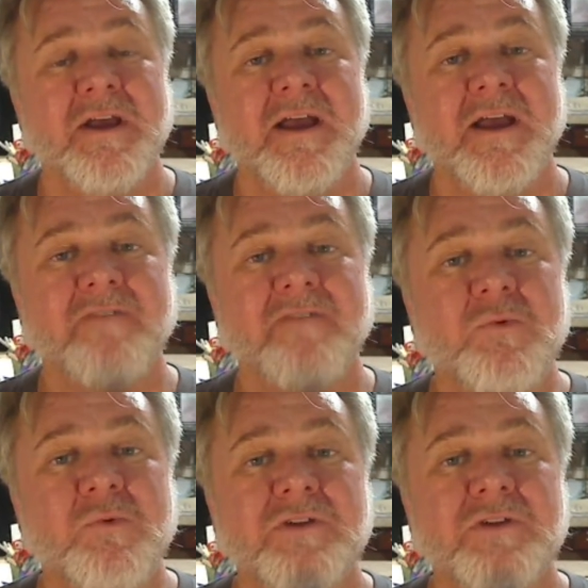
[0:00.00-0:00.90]

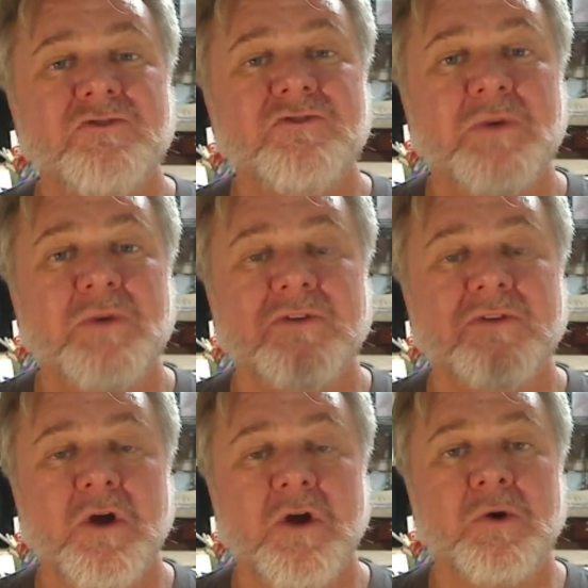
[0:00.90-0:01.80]
everyone's doing their
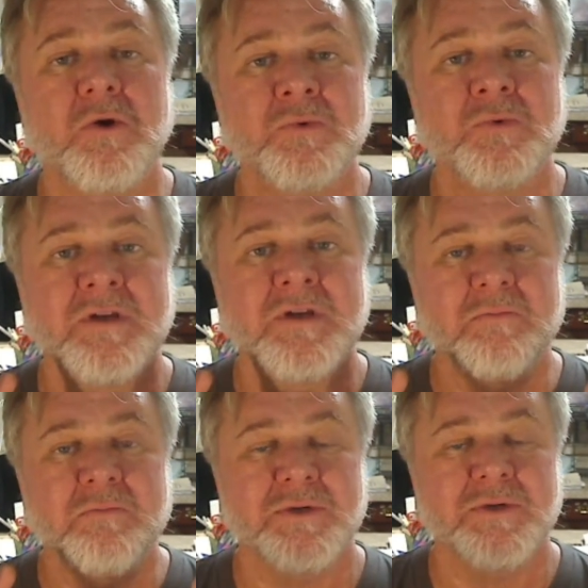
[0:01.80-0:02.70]
own
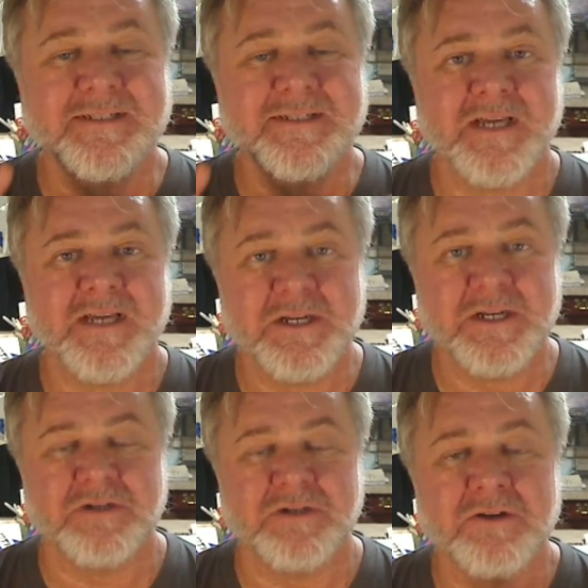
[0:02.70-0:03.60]

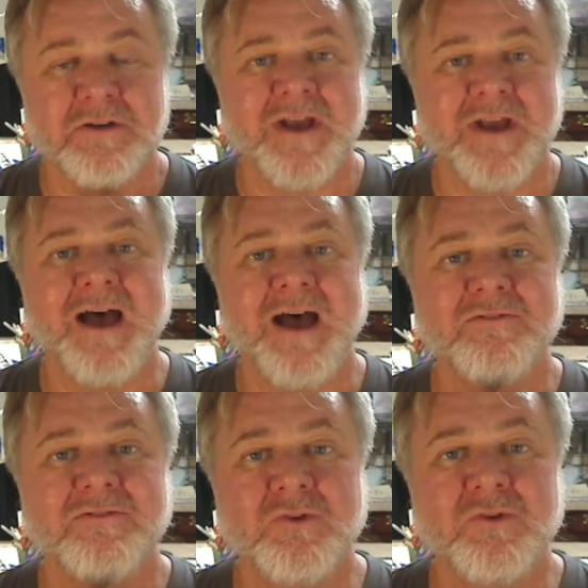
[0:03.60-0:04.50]
presentation. You're not
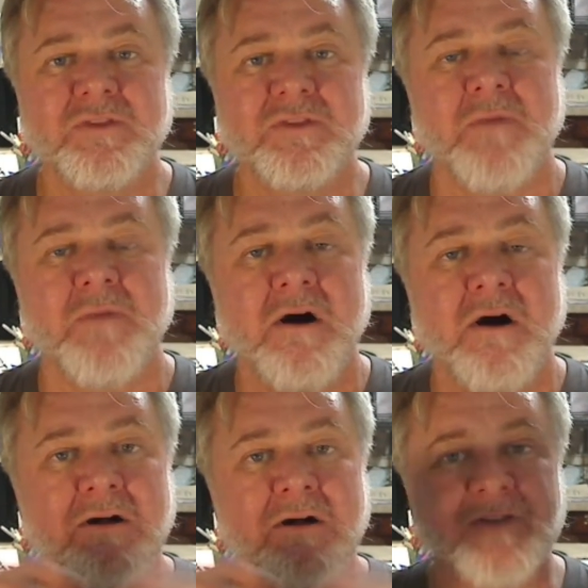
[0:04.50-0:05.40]
doing them
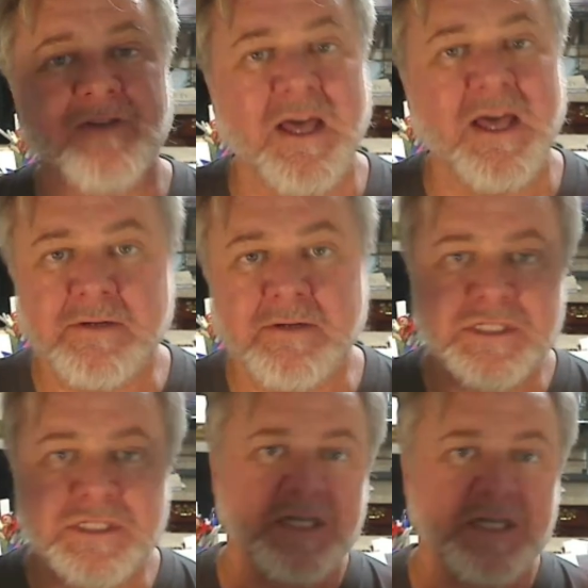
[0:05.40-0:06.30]
all together and
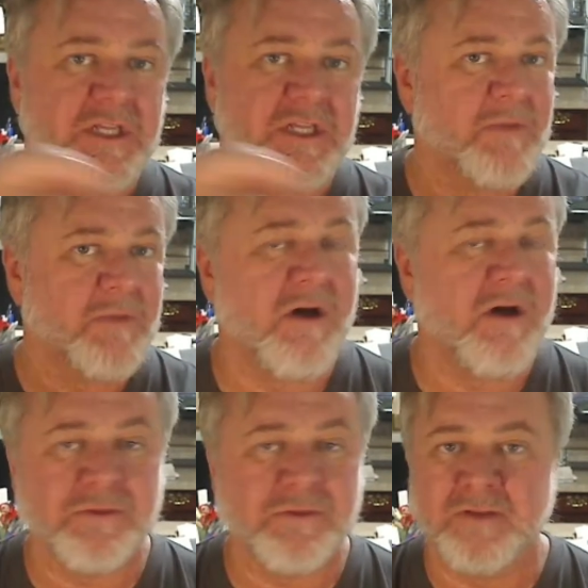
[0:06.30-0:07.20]
stitching them all
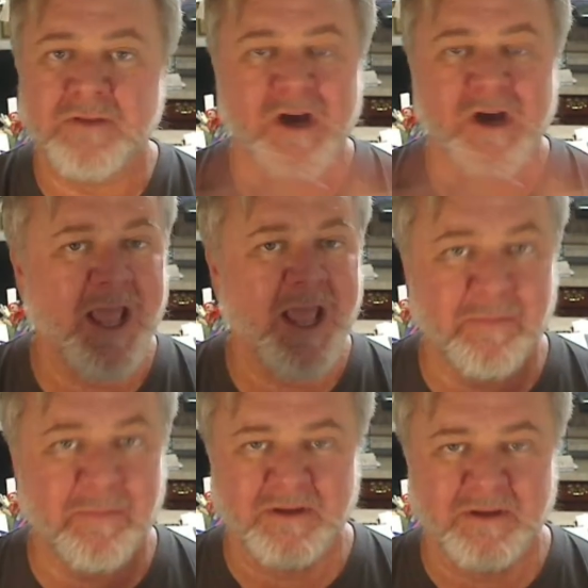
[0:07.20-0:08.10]
through. That's not going to
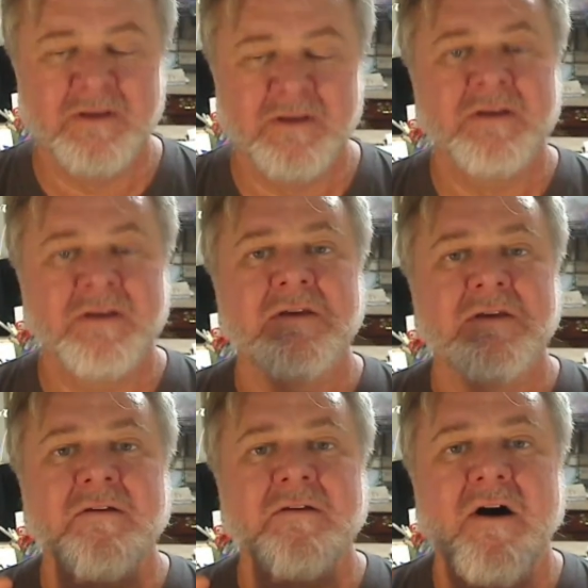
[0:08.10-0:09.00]
happen.
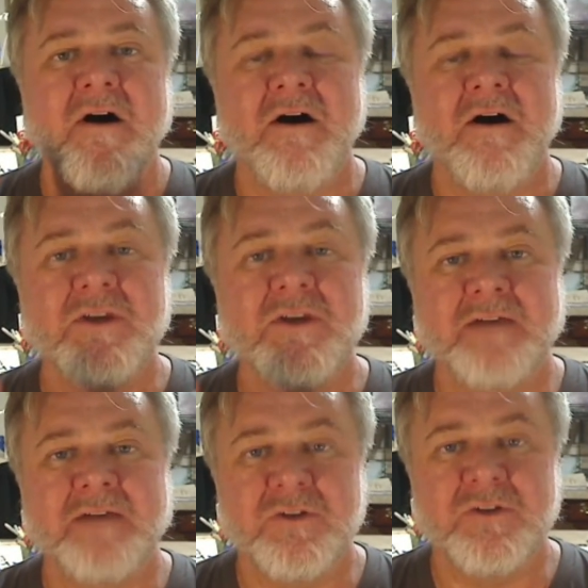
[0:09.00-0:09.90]
All you have
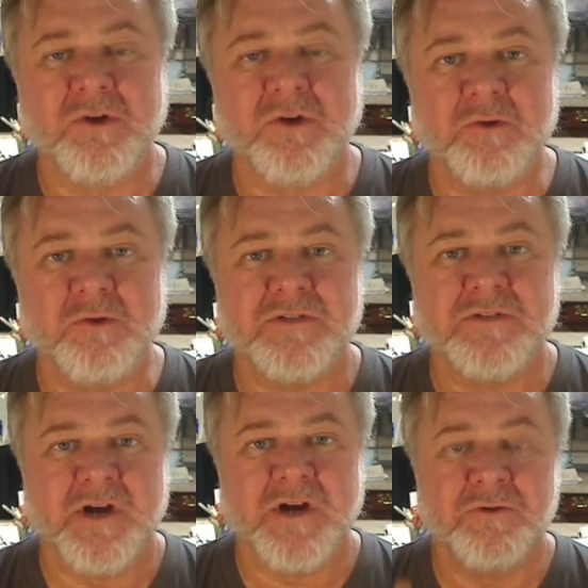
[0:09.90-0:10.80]
to do in a group is
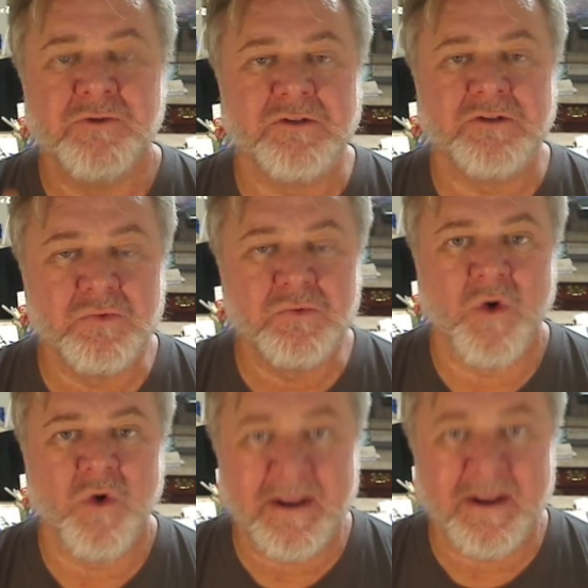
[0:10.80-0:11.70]
figure out who's going to do
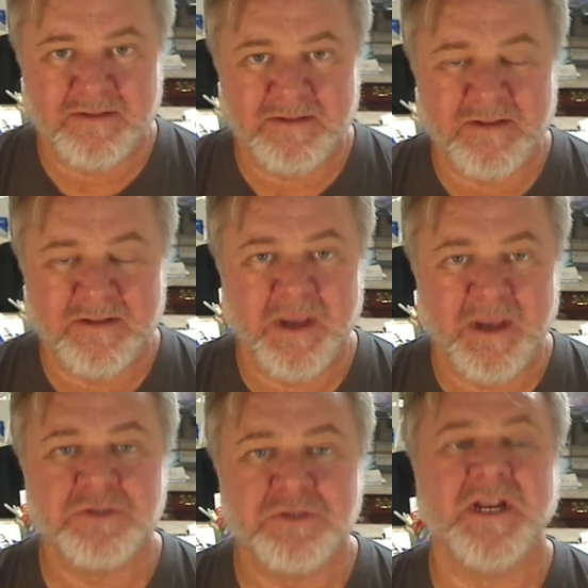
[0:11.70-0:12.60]
what and make
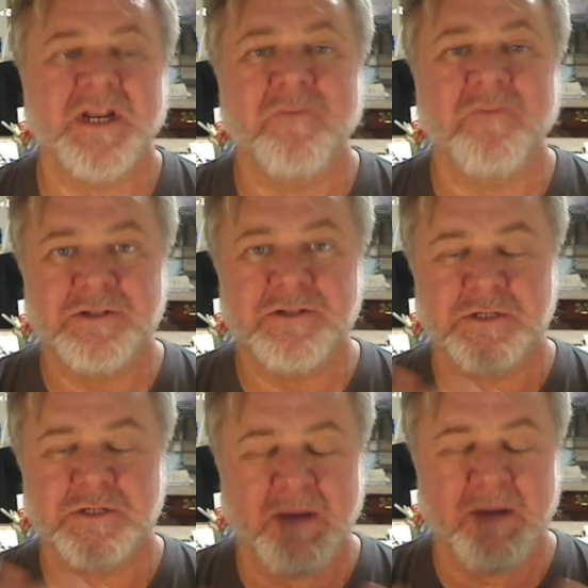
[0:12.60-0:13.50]
sure that everybody's on the
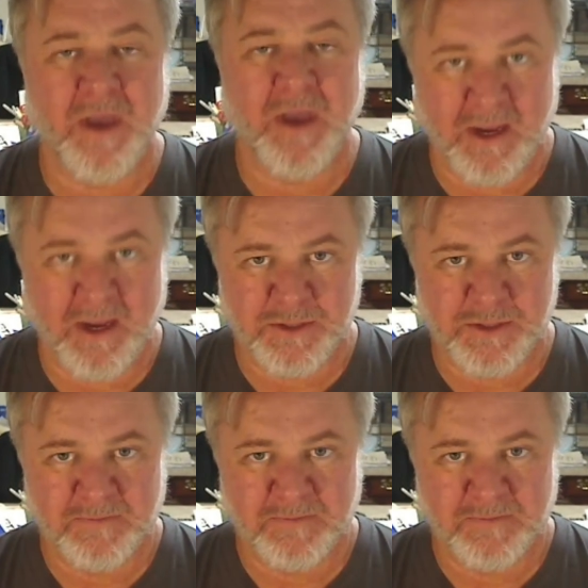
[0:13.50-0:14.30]
same page.